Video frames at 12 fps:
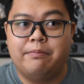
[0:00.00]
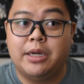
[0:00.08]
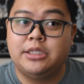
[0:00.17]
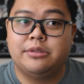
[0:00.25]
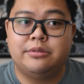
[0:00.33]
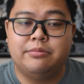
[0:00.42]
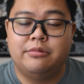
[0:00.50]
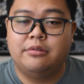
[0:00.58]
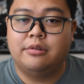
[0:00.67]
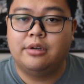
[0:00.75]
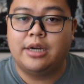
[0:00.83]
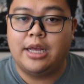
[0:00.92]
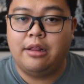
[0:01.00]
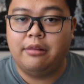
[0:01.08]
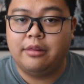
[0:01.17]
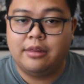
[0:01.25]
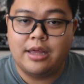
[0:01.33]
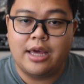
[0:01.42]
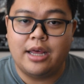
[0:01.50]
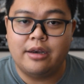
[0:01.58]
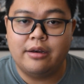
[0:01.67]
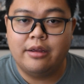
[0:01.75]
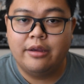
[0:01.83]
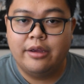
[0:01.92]
much more health
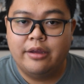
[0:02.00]
than